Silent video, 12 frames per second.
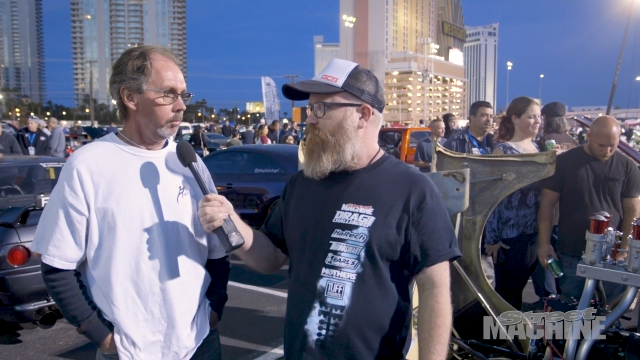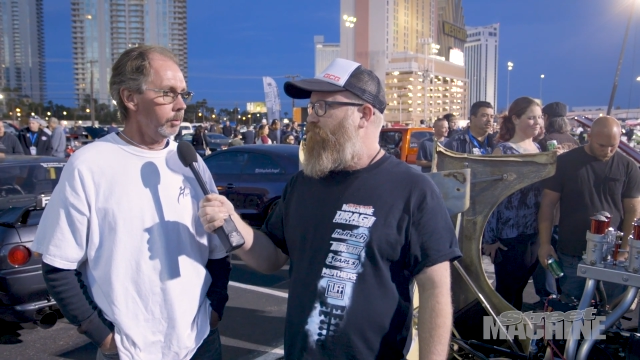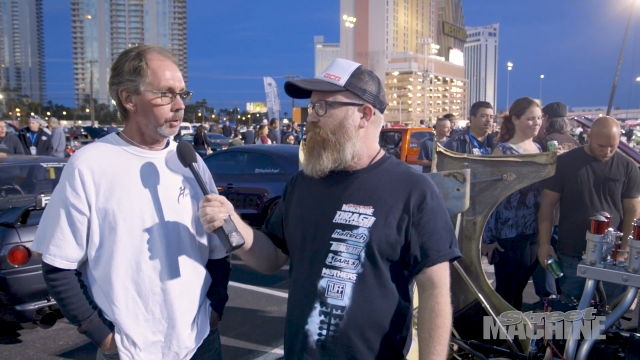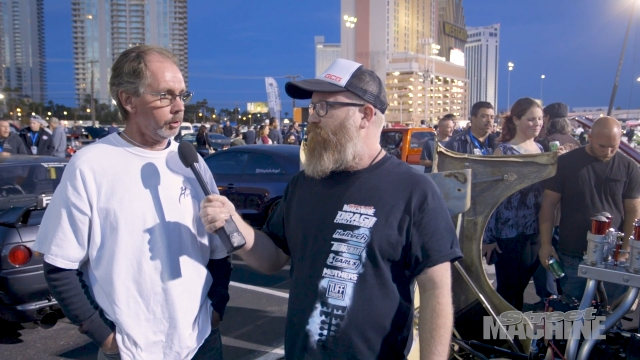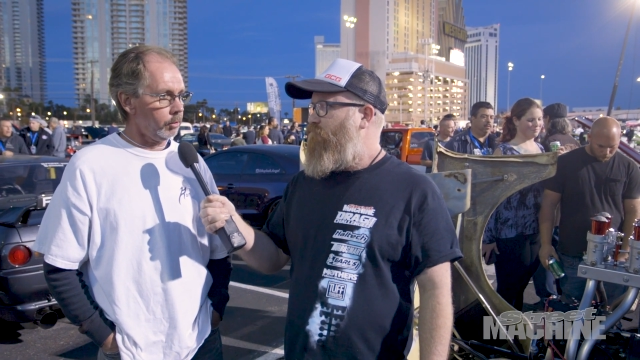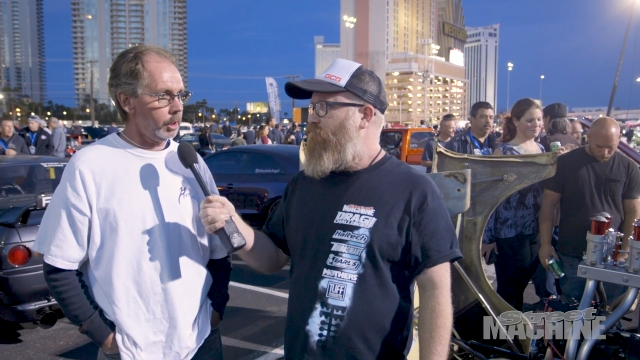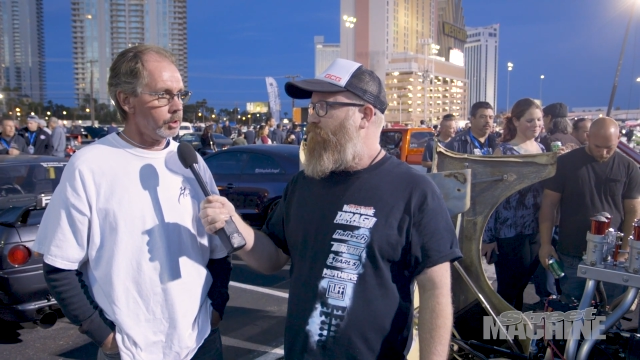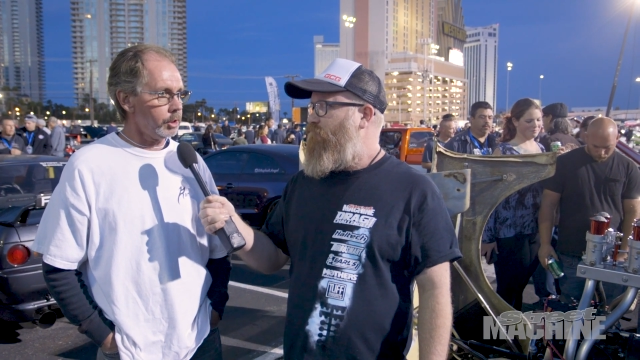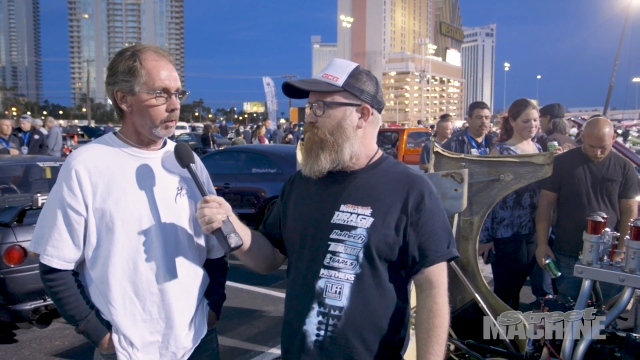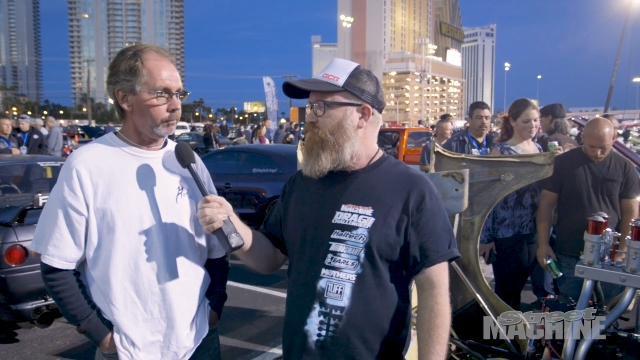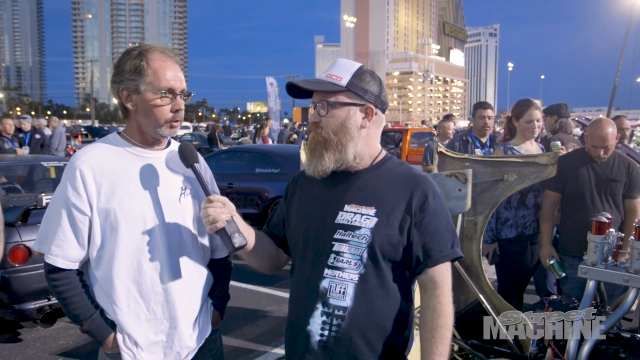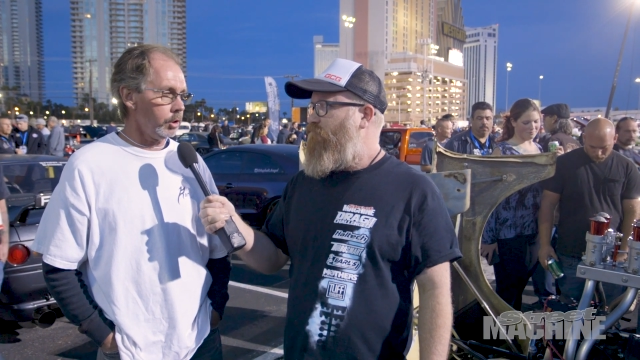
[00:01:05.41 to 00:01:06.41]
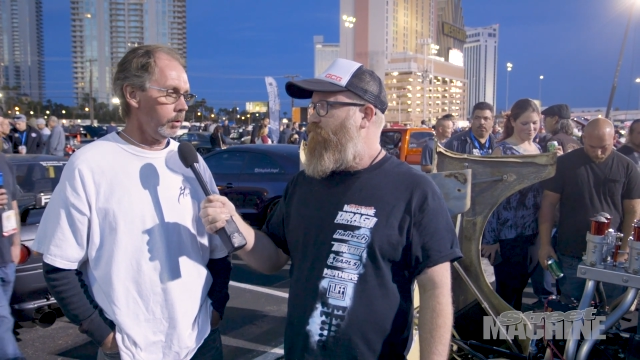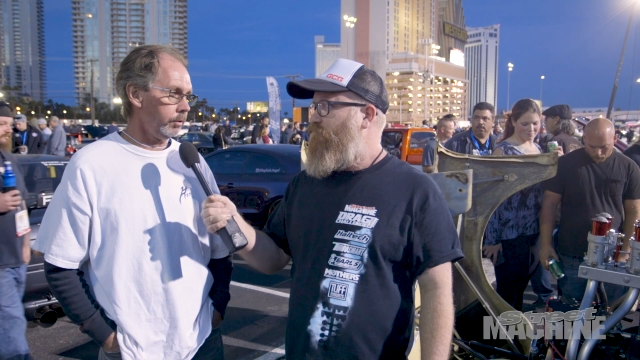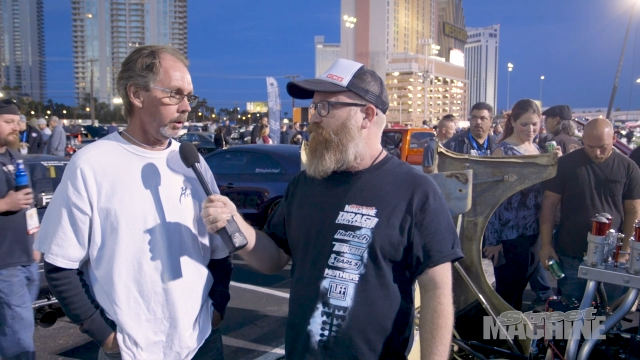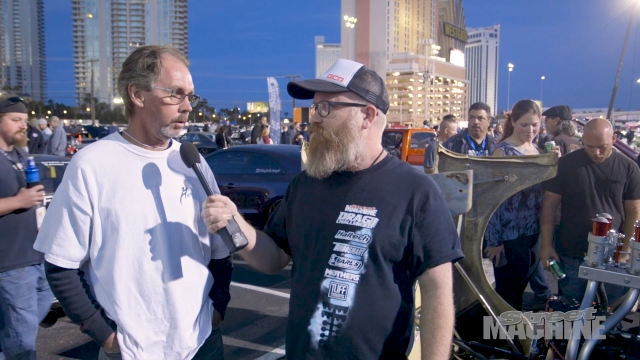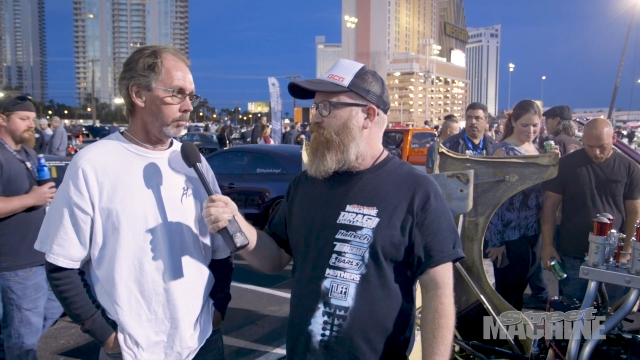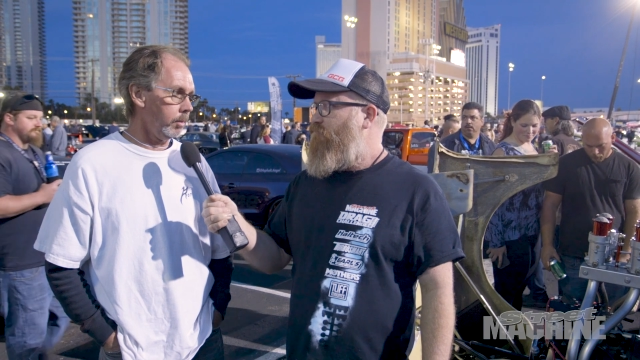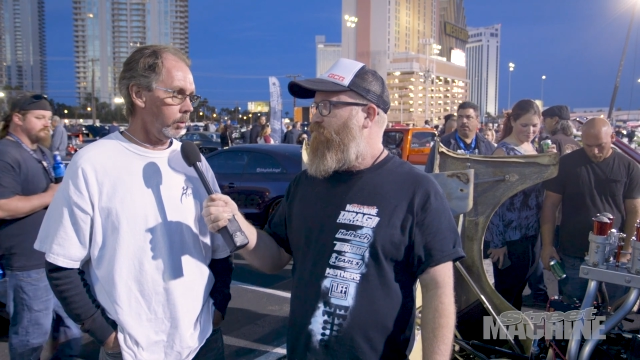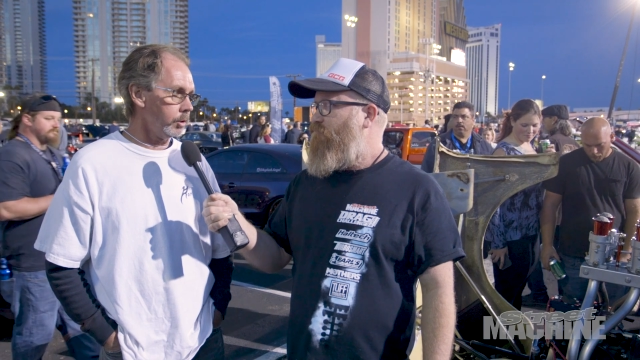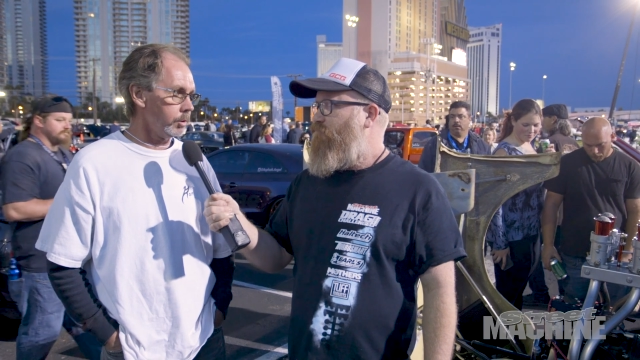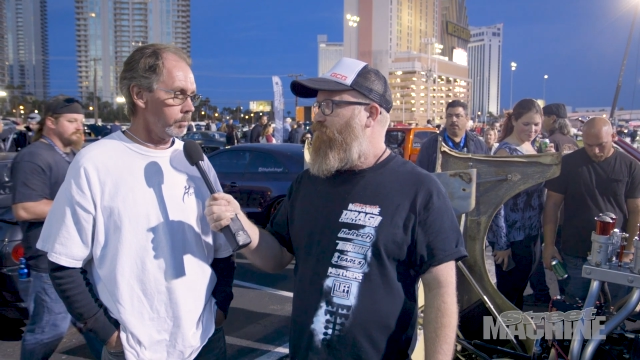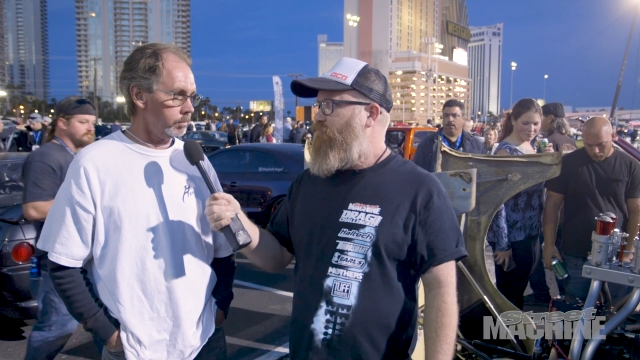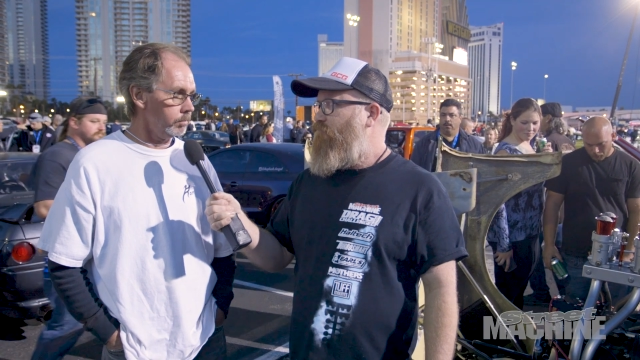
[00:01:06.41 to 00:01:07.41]
but the crankshaft is the only thing that marries
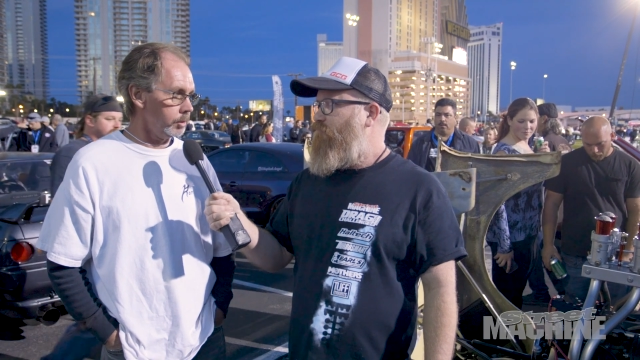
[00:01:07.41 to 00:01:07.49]
them